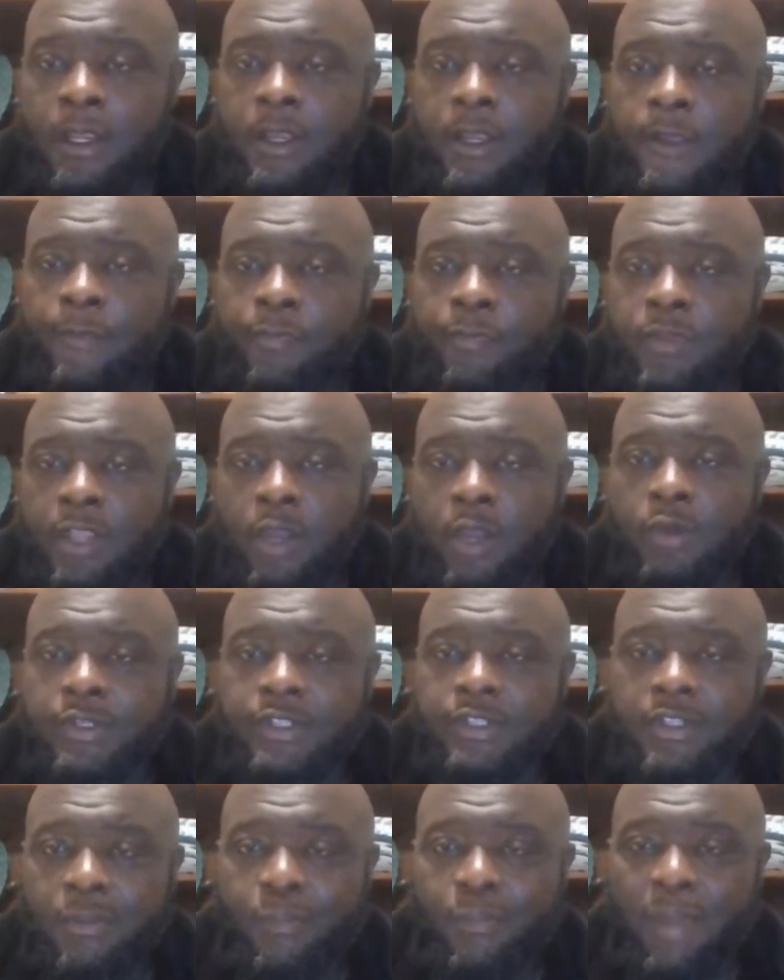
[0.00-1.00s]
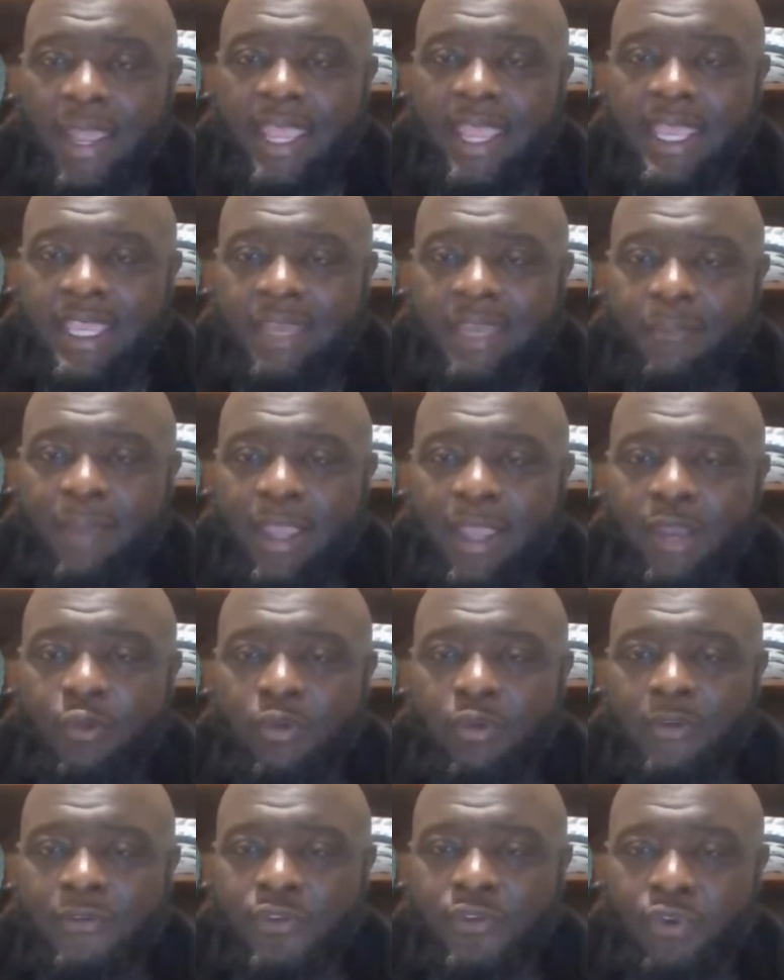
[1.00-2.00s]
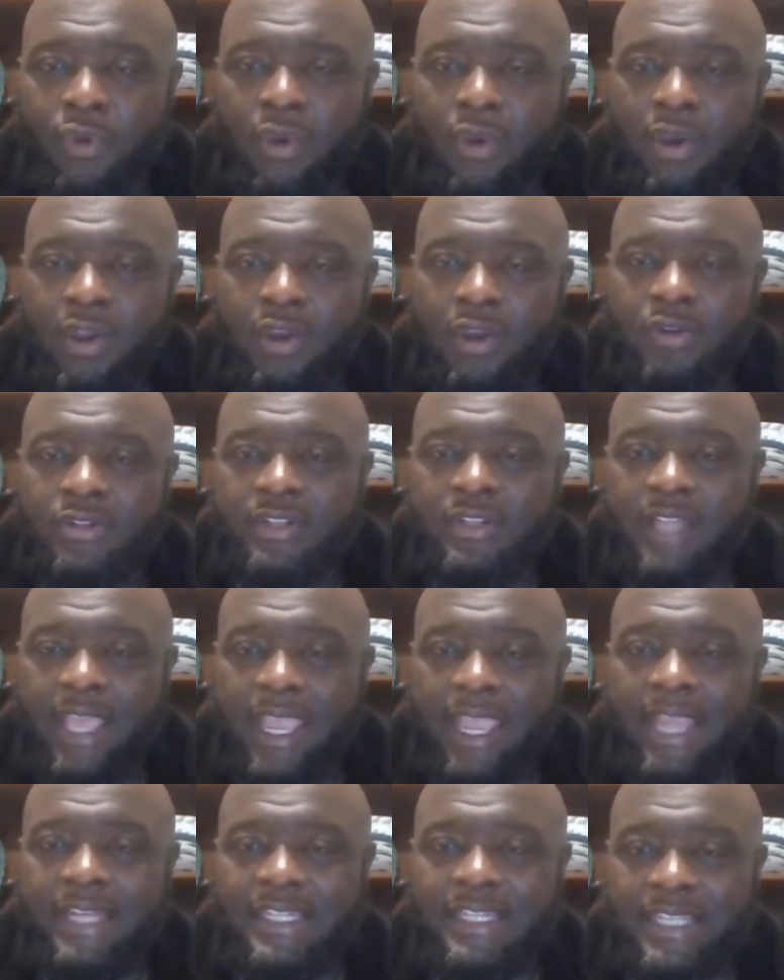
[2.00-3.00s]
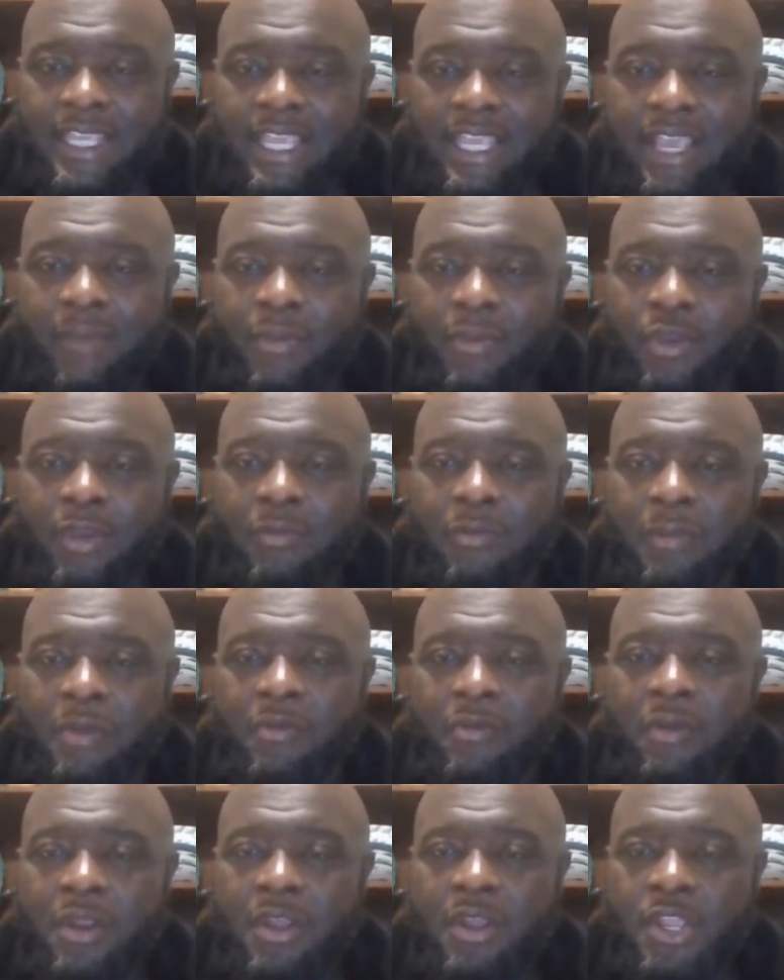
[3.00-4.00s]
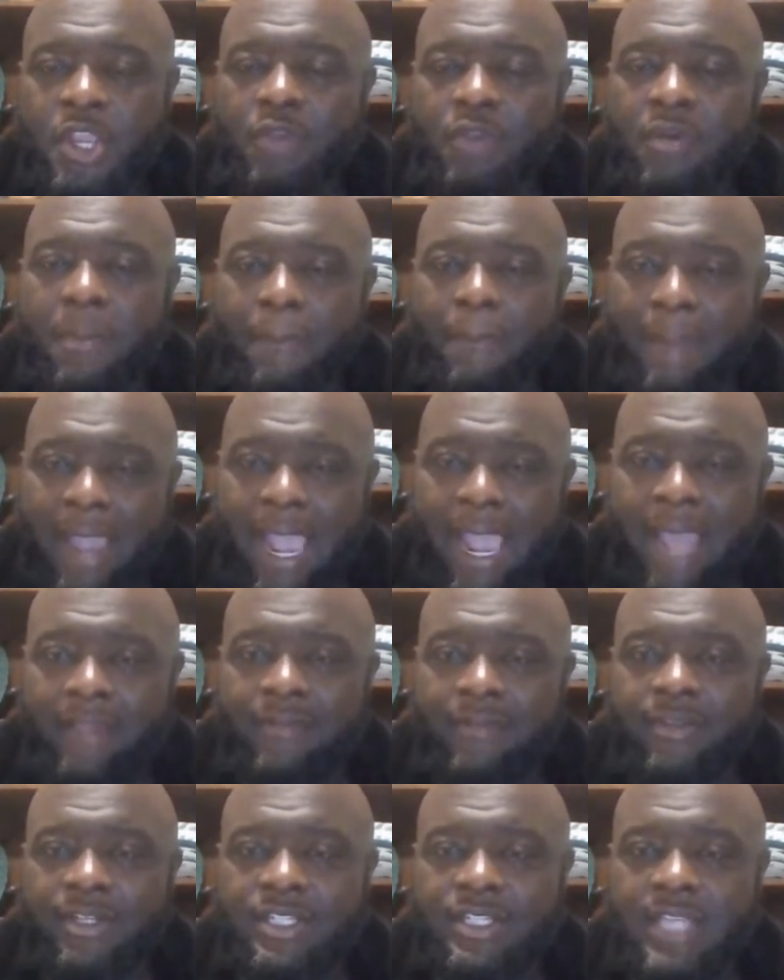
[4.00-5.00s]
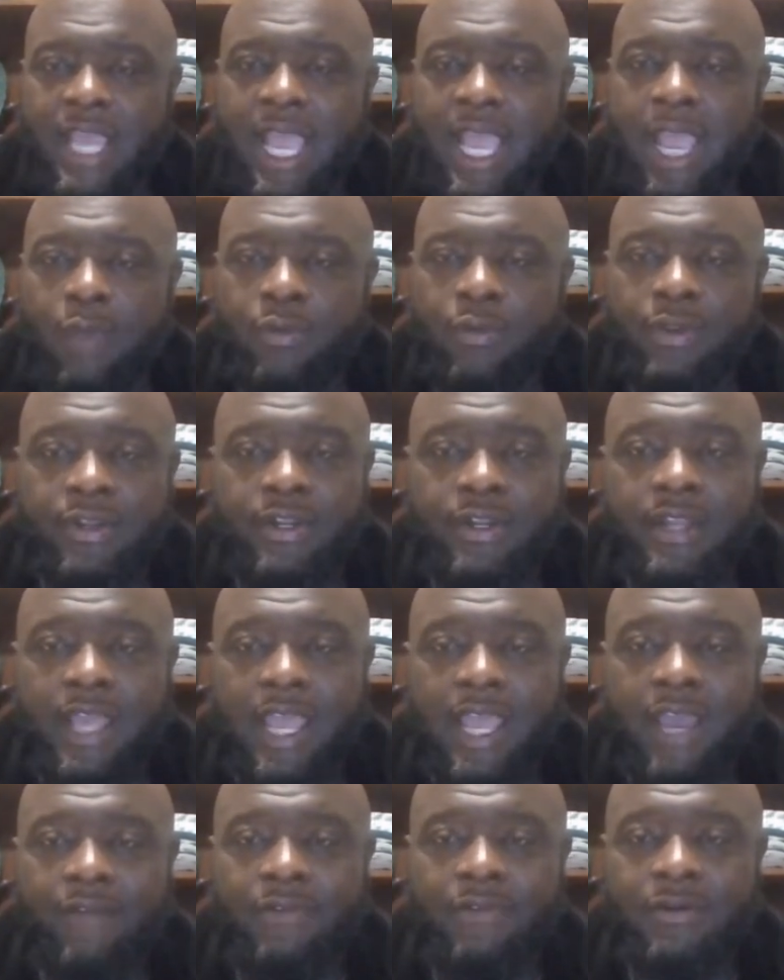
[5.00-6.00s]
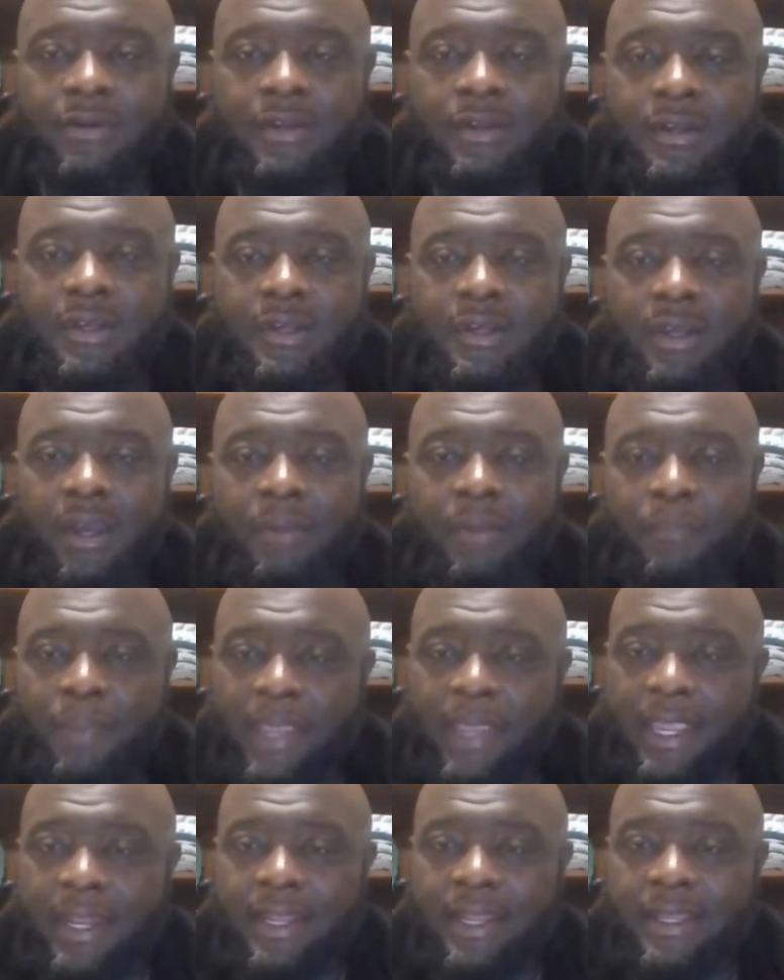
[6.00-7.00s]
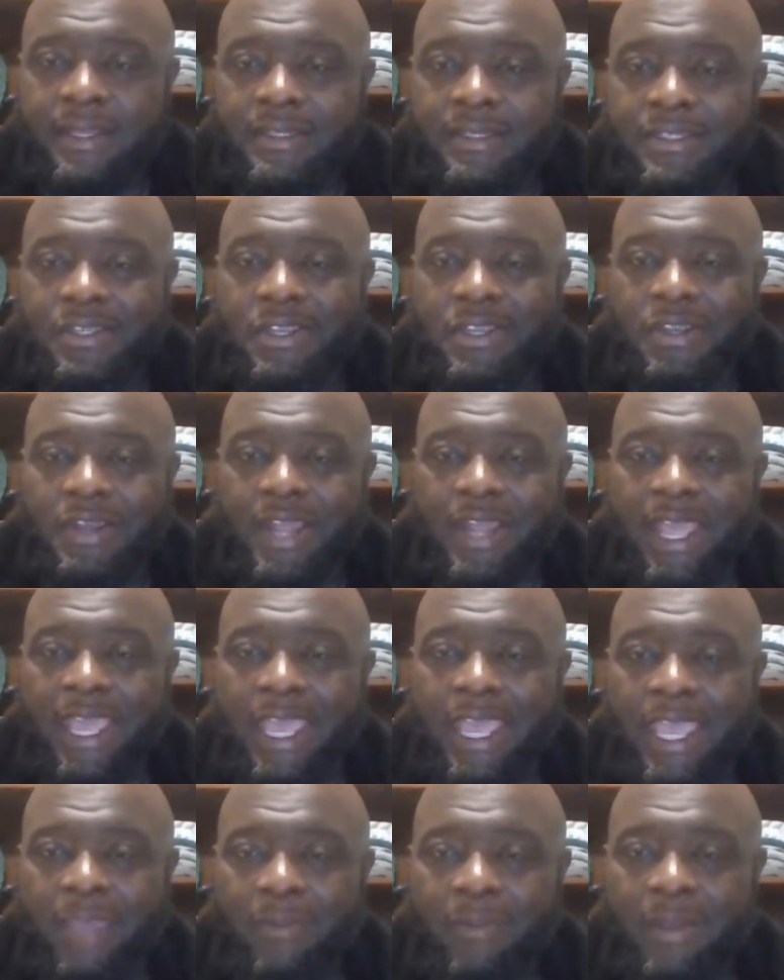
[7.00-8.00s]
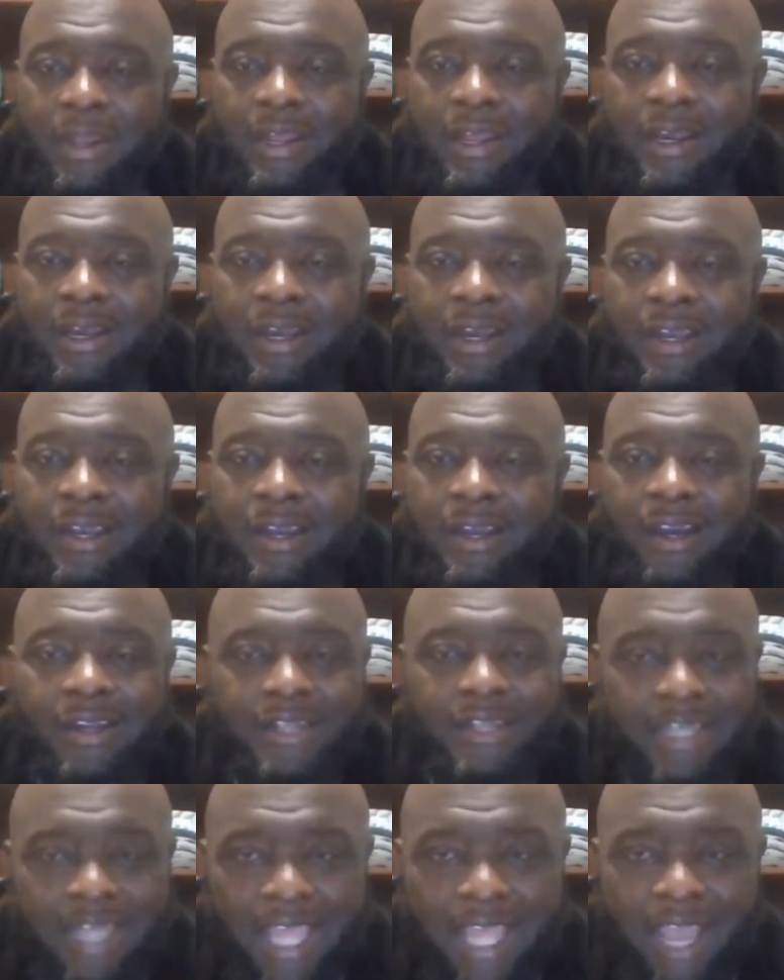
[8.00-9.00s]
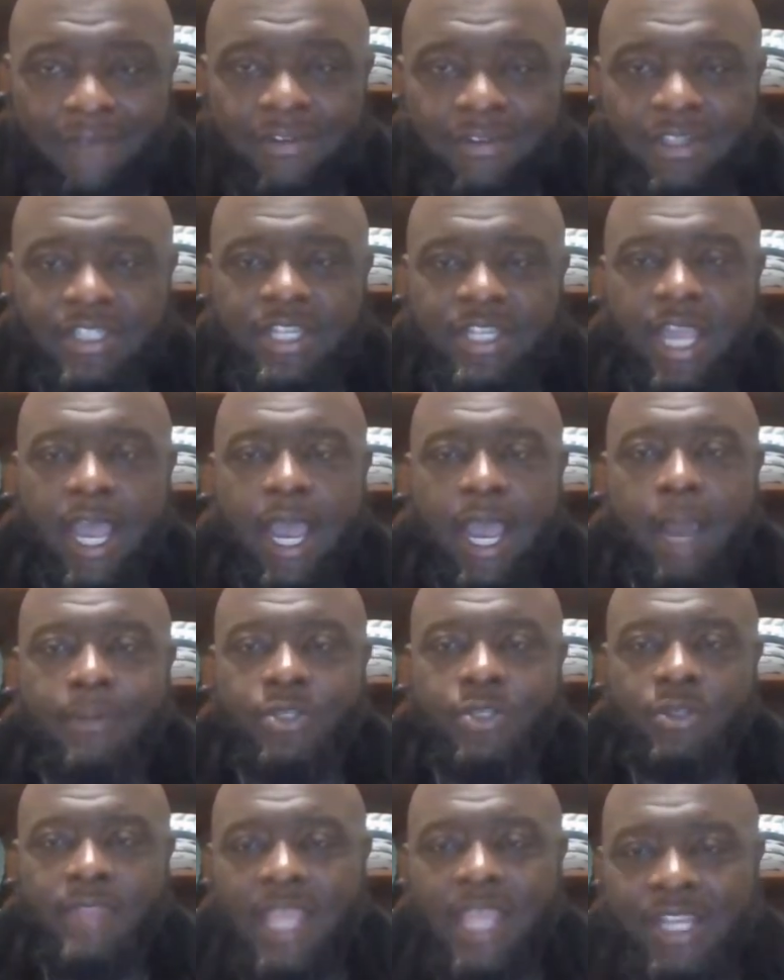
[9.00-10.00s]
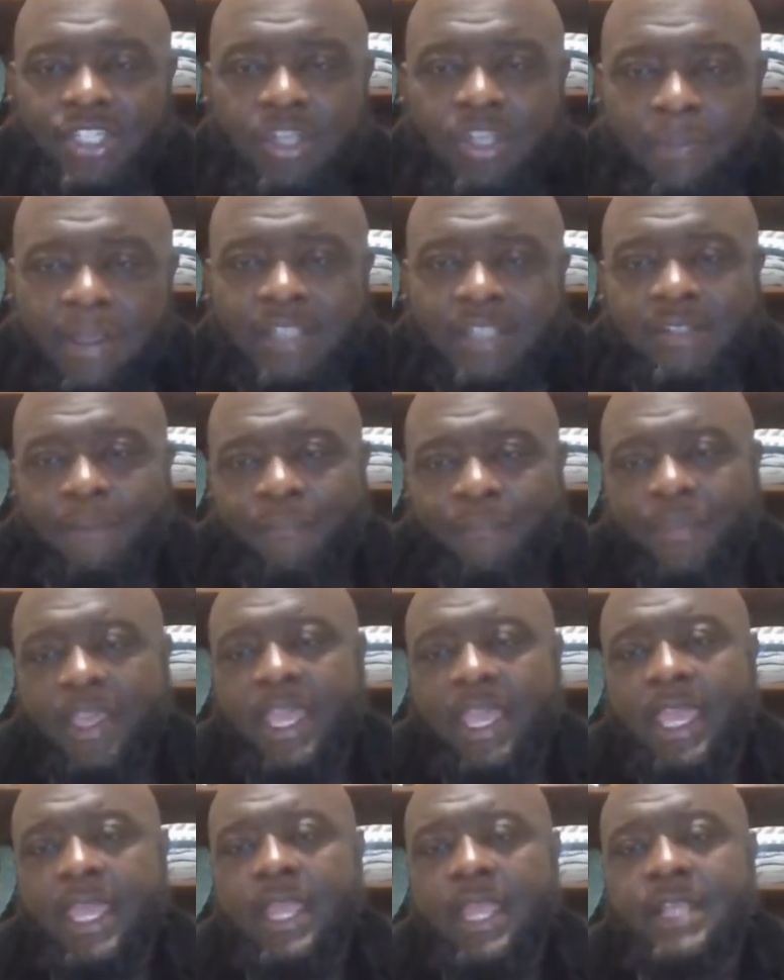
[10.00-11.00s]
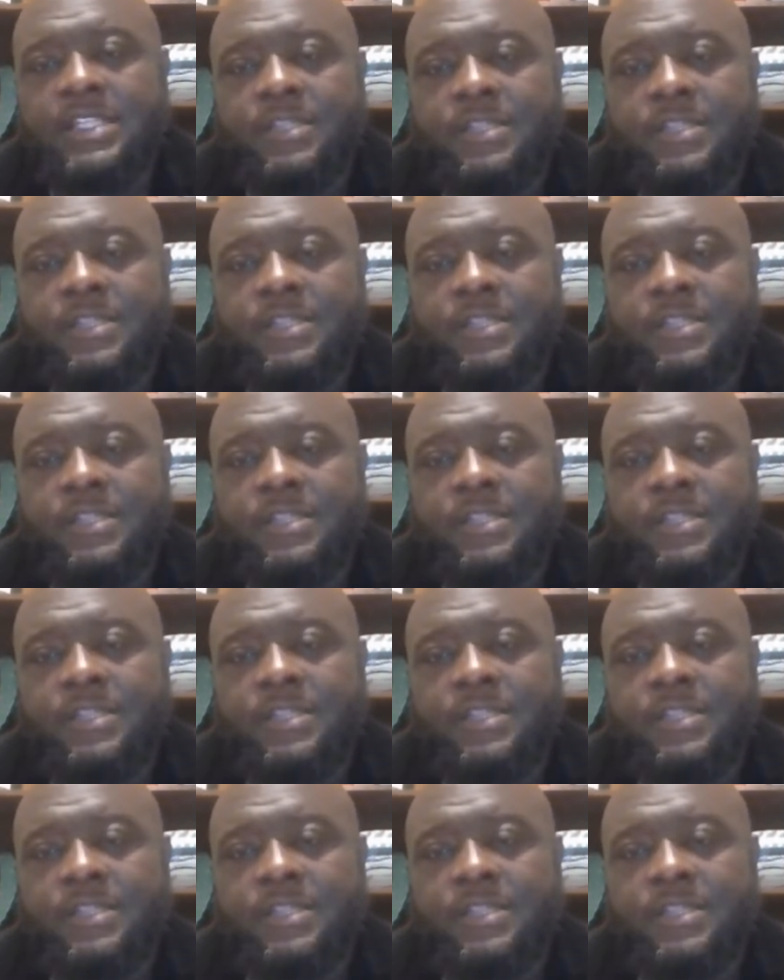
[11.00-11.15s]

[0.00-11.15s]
go to the bank and make a withdrawal, go to the ATM, you can be reminded of the time when you didn't have a penny to your name and or didn't have a job. So there should be some things